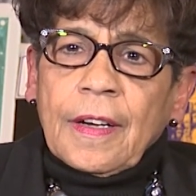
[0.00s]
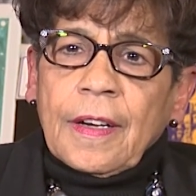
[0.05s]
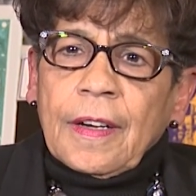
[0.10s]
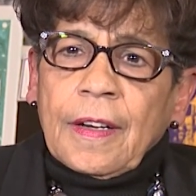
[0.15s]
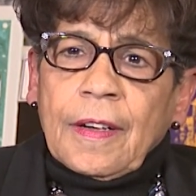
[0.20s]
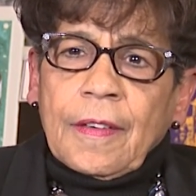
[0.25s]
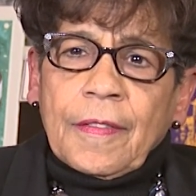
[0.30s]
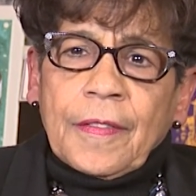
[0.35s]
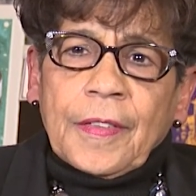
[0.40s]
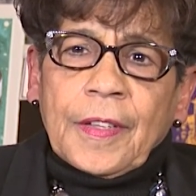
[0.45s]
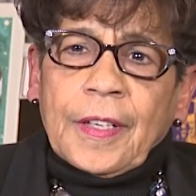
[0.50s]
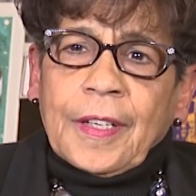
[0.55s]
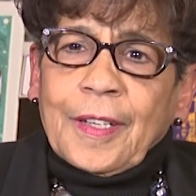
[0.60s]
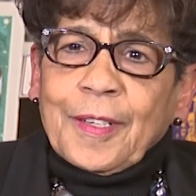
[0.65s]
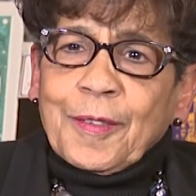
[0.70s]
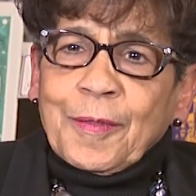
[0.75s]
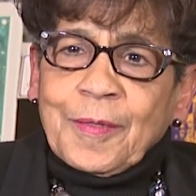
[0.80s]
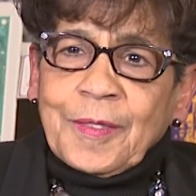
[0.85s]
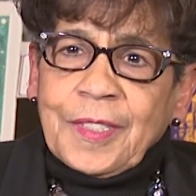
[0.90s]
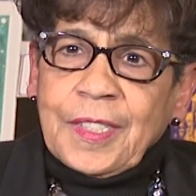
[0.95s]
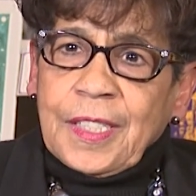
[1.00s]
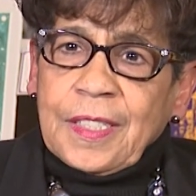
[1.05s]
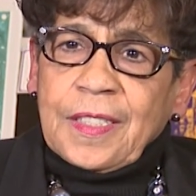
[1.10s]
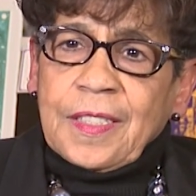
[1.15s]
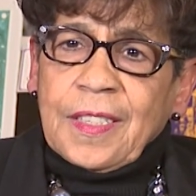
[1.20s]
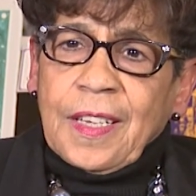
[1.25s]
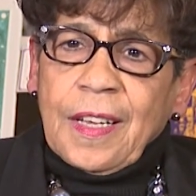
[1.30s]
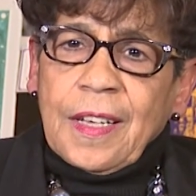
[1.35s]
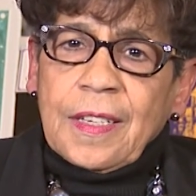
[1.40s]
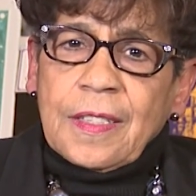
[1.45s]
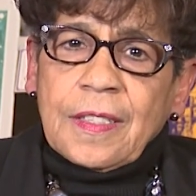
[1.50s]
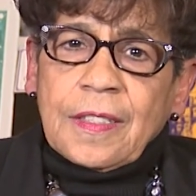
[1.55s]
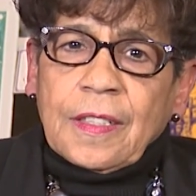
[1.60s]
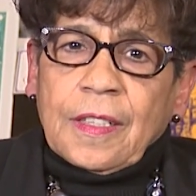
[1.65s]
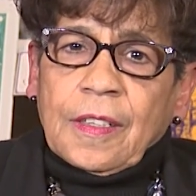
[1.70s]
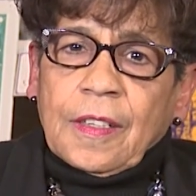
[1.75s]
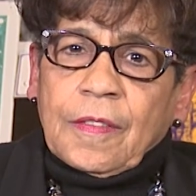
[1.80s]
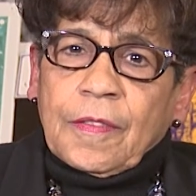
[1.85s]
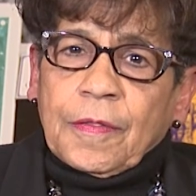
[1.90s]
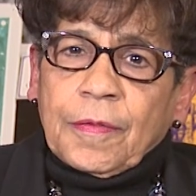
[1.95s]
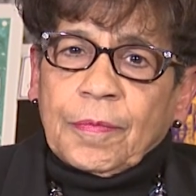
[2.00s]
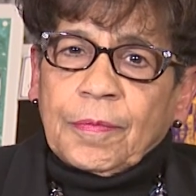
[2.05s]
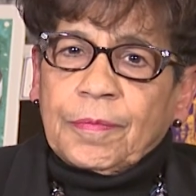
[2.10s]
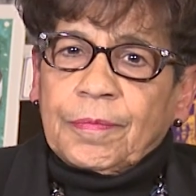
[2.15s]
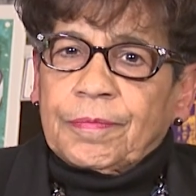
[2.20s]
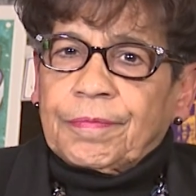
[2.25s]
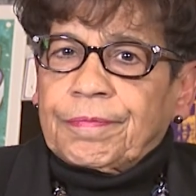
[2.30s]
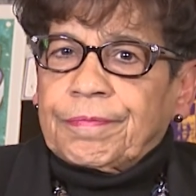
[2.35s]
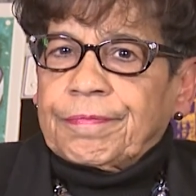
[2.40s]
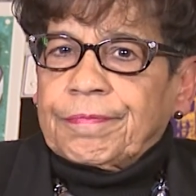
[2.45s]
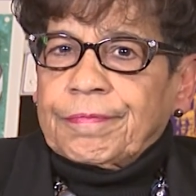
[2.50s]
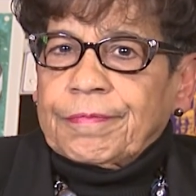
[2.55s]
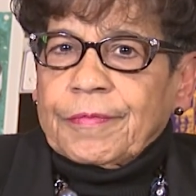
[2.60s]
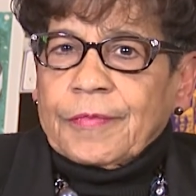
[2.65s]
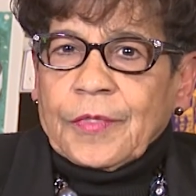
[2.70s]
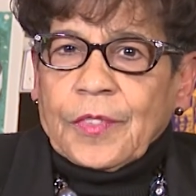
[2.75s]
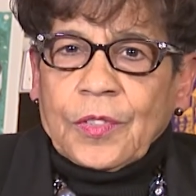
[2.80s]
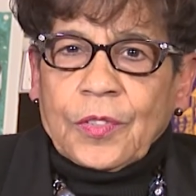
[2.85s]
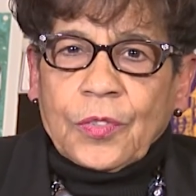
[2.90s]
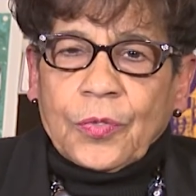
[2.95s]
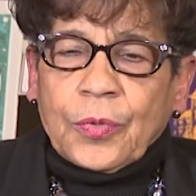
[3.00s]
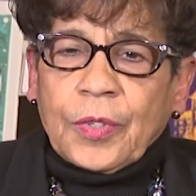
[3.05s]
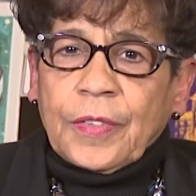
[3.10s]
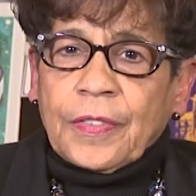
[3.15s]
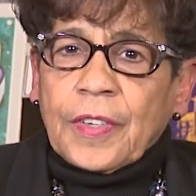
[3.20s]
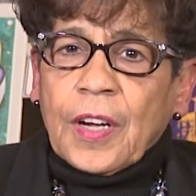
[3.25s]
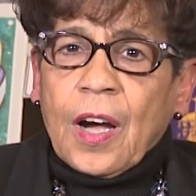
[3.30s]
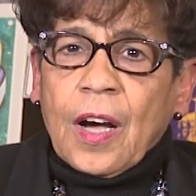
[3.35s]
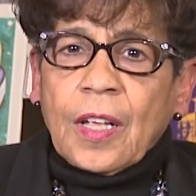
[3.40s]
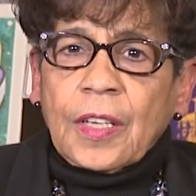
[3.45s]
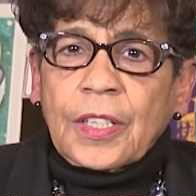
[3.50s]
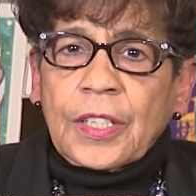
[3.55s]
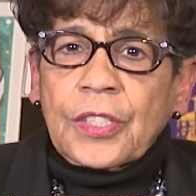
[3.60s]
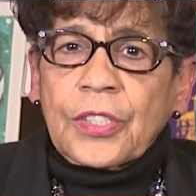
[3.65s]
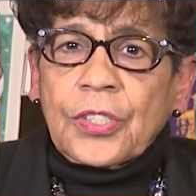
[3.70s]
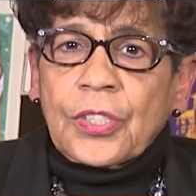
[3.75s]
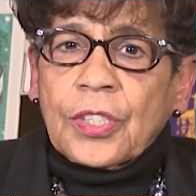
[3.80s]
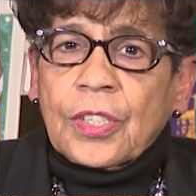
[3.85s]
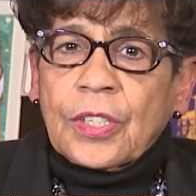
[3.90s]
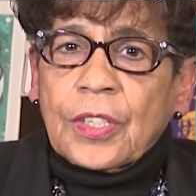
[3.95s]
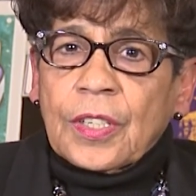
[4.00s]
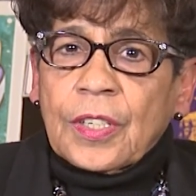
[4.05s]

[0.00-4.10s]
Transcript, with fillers: of the success of Swift College.